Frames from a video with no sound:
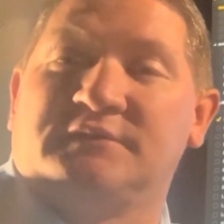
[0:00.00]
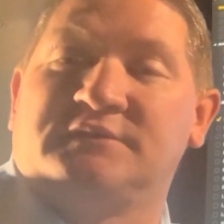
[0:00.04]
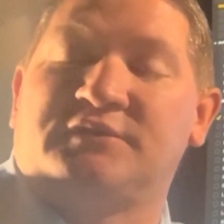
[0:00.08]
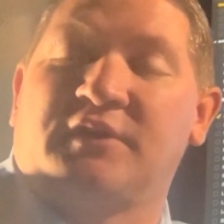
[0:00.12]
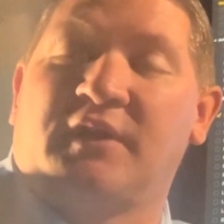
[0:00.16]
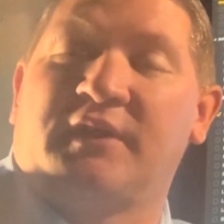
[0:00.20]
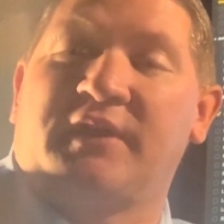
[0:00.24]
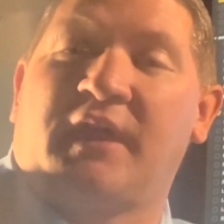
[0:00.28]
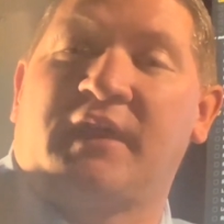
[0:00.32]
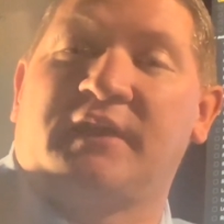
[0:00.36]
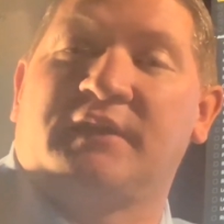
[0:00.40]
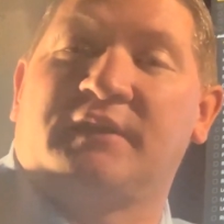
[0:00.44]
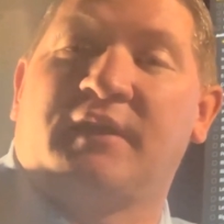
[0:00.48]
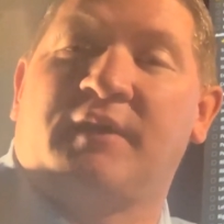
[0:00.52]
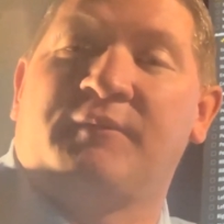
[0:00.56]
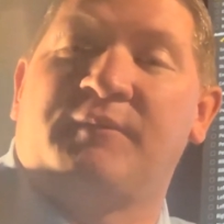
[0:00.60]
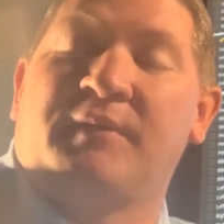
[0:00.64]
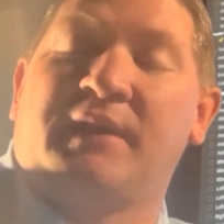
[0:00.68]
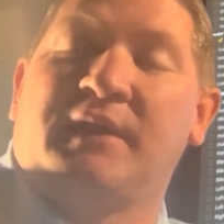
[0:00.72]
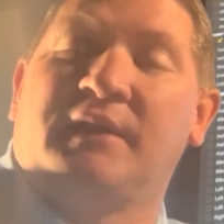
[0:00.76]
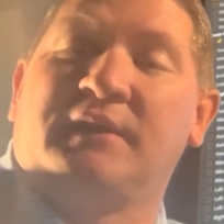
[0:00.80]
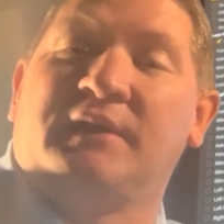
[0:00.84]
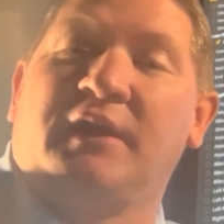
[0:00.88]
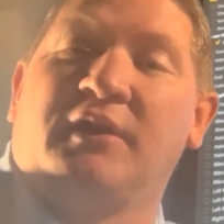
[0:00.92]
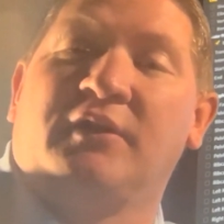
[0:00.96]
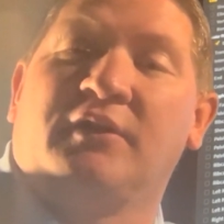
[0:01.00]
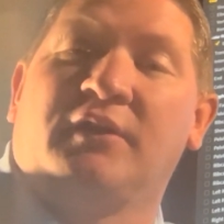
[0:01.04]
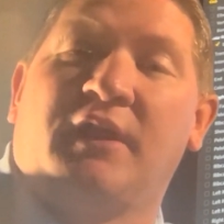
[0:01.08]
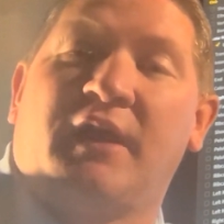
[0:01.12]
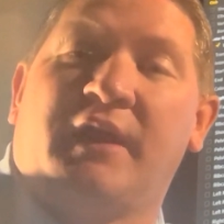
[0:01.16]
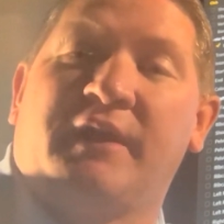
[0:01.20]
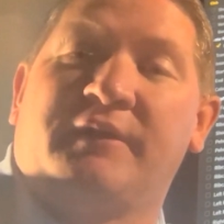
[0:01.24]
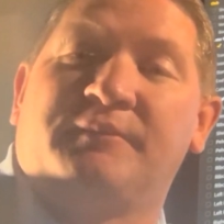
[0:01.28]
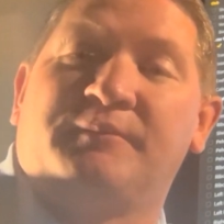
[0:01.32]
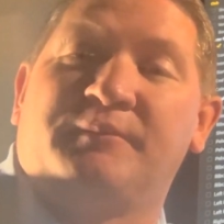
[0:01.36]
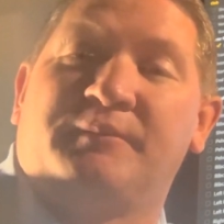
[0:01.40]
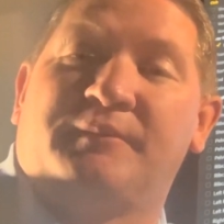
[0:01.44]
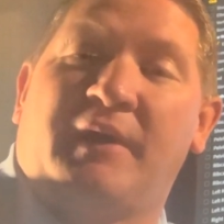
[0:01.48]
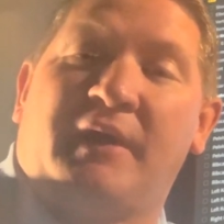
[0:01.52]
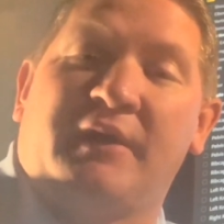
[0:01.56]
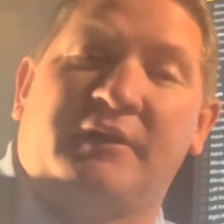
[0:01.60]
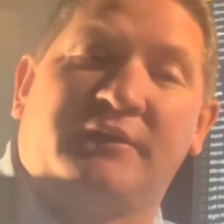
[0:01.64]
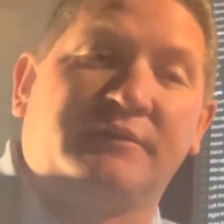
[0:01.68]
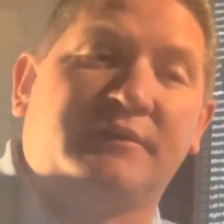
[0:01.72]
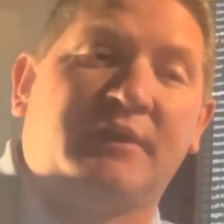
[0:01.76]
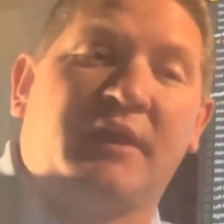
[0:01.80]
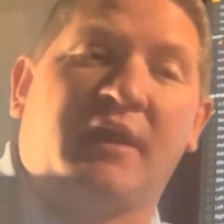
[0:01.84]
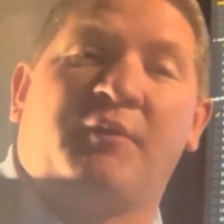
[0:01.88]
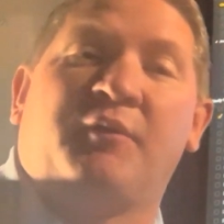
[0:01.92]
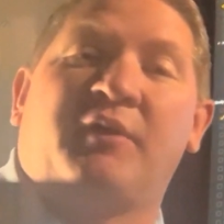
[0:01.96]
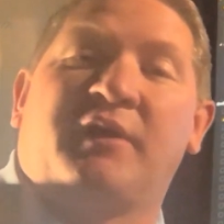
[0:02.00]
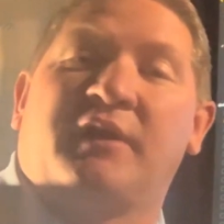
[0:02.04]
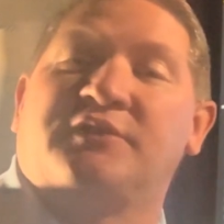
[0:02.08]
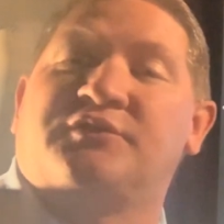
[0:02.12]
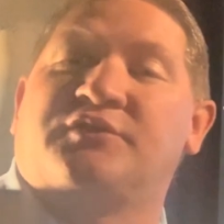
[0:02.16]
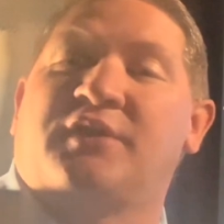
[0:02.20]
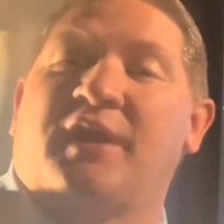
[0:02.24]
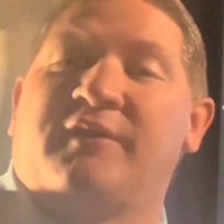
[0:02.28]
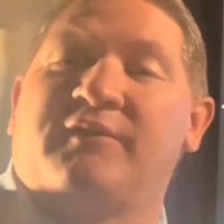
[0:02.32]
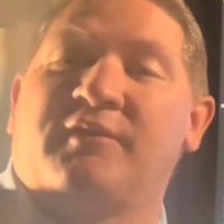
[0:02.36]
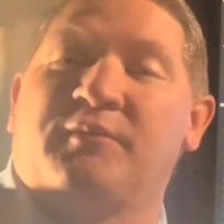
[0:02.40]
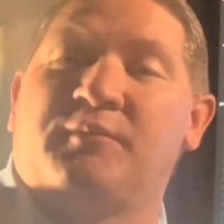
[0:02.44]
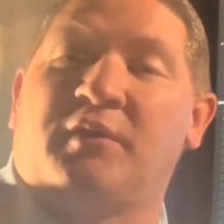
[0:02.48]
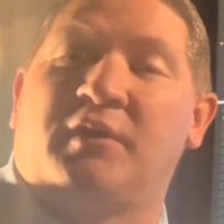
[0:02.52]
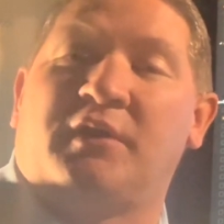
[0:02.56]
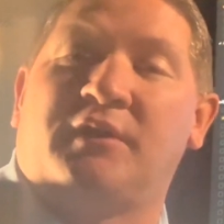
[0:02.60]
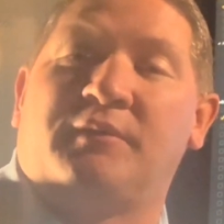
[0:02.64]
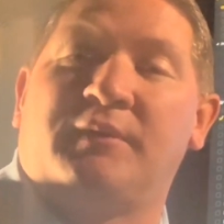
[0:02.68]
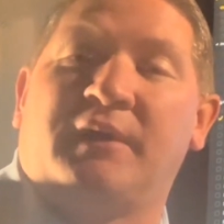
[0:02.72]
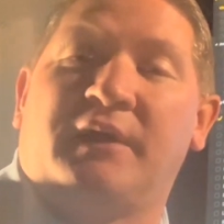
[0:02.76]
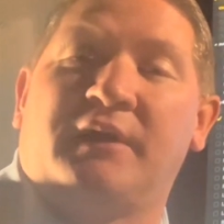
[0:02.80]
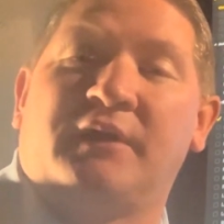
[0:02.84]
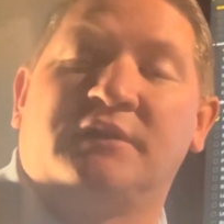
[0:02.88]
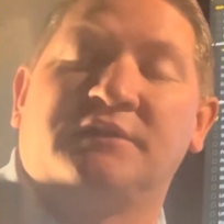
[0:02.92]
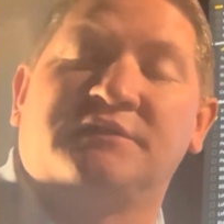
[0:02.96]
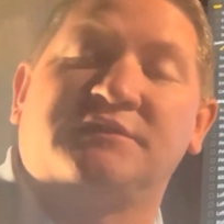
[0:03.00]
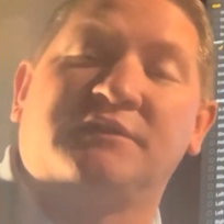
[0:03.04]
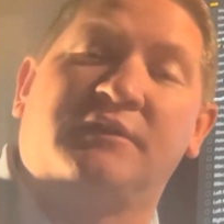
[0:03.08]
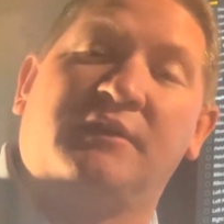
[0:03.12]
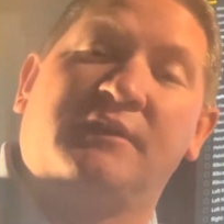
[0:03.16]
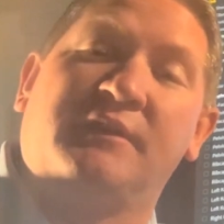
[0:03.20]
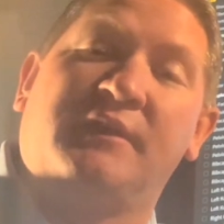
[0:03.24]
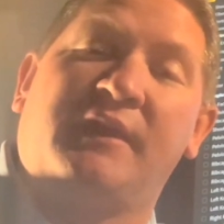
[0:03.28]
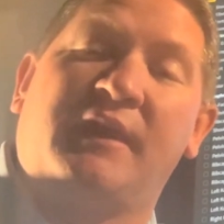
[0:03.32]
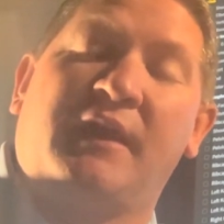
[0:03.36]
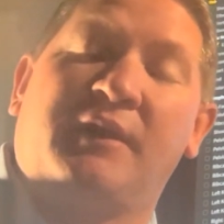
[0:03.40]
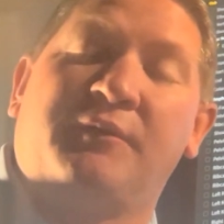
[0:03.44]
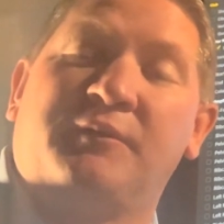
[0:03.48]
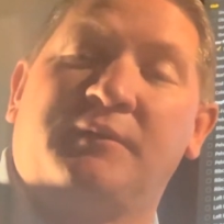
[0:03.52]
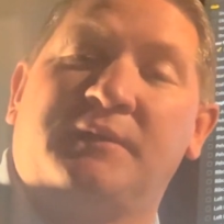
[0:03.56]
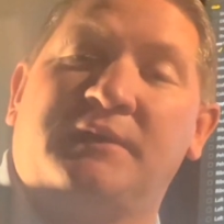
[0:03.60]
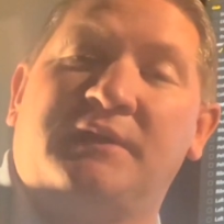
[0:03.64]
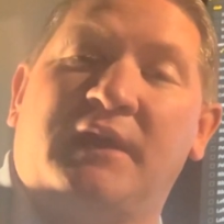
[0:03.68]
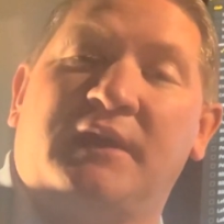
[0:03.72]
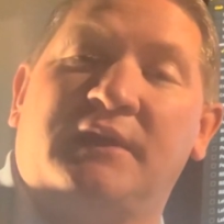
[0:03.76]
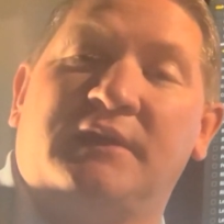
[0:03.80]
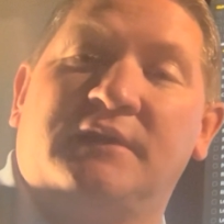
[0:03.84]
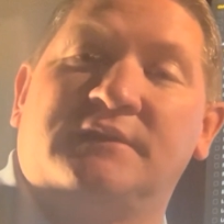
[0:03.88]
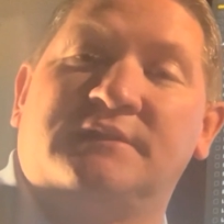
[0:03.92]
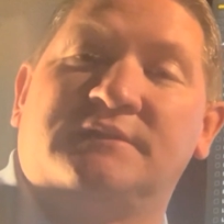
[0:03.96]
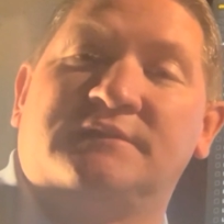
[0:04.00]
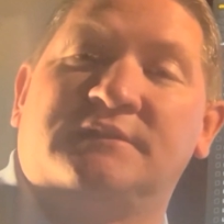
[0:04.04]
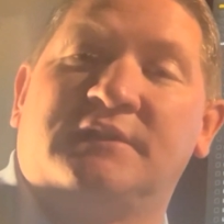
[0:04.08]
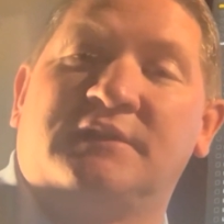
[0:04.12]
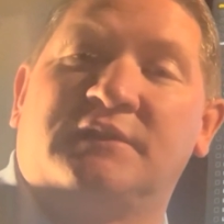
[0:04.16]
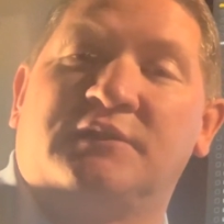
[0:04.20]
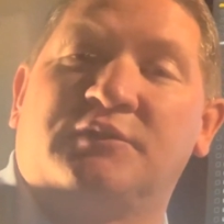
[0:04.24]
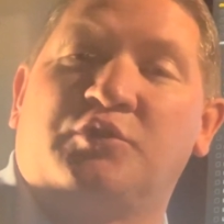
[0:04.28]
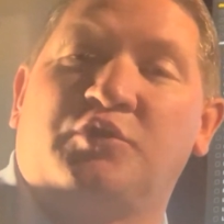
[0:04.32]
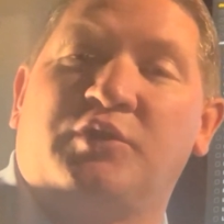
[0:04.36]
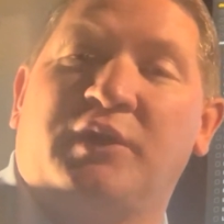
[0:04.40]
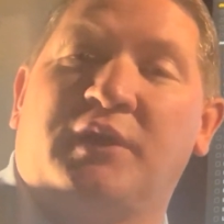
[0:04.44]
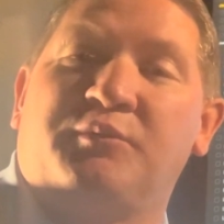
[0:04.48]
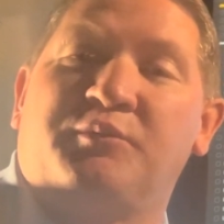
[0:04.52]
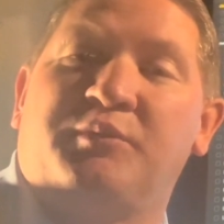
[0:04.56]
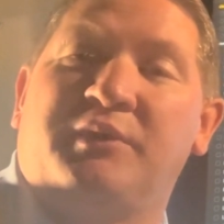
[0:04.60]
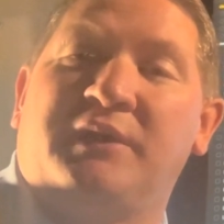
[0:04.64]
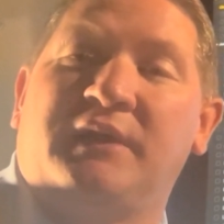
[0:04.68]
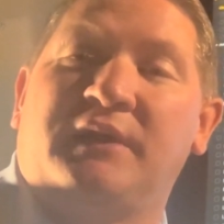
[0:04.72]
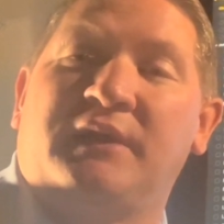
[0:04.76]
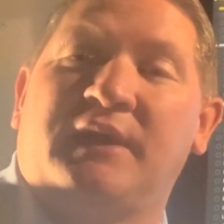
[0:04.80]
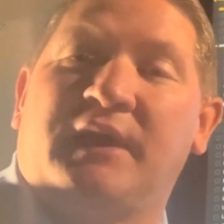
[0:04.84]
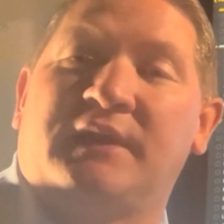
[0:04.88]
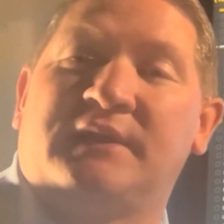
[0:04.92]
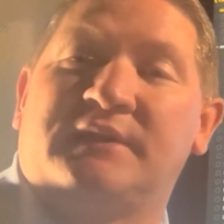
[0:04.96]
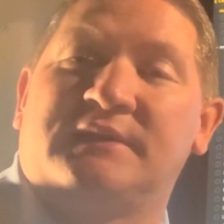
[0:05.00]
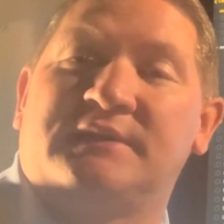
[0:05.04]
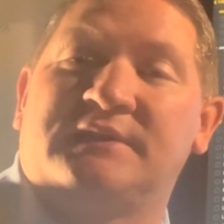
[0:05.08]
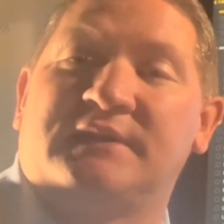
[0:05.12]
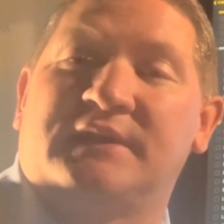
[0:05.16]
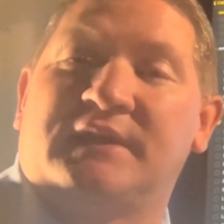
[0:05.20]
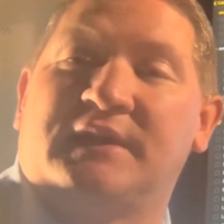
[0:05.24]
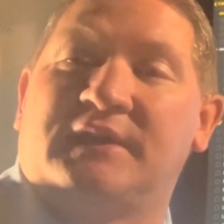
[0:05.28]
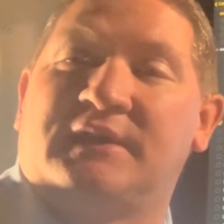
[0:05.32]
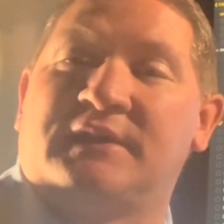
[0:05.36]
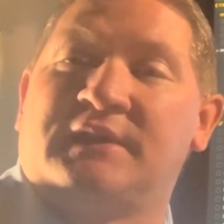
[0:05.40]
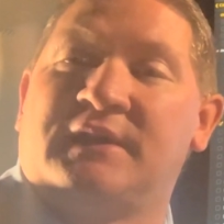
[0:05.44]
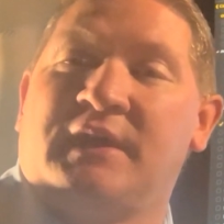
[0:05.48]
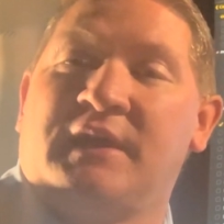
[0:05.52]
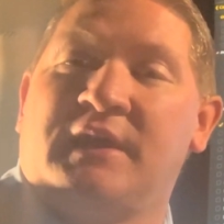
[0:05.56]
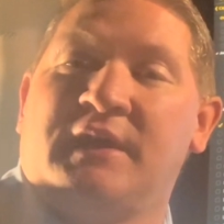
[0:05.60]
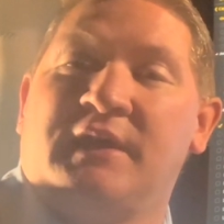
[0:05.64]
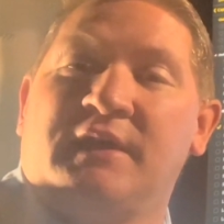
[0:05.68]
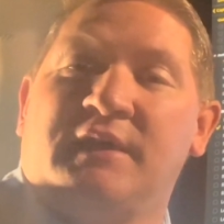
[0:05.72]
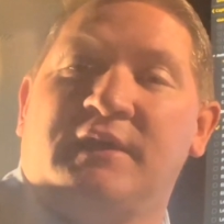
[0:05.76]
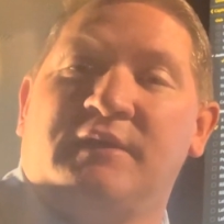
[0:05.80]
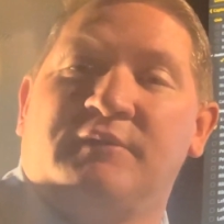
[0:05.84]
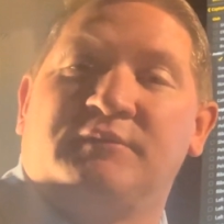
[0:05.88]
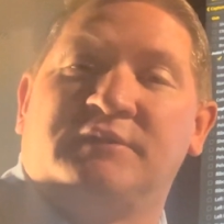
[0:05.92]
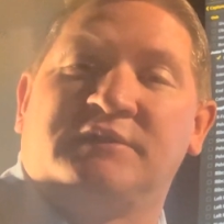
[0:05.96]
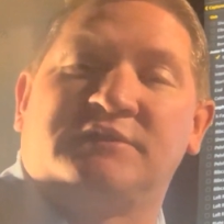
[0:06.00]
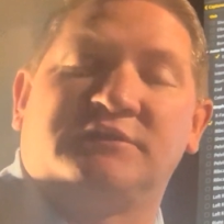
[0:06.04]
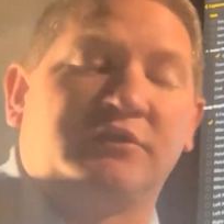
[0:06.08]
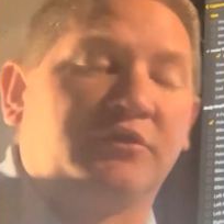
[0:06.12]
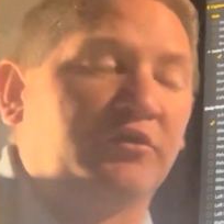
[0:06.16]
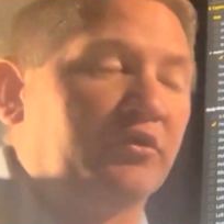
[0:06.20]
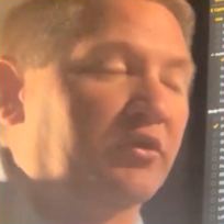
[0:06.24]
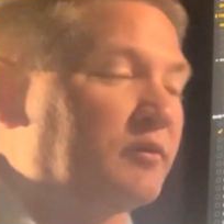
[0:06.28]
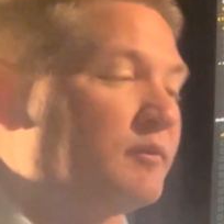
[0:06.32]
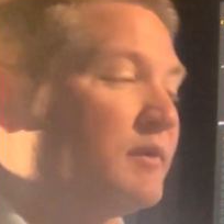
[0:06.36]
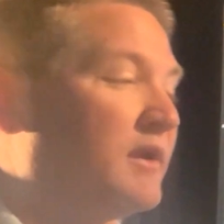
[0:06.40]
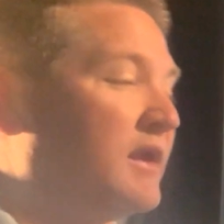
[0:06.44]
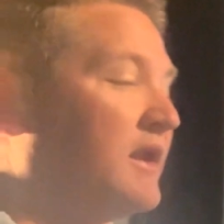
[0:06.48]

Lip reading: So I thought I've been hearing a lot about I want to drive the ball better, so I thought I would take a little quick peek at Mr. Norman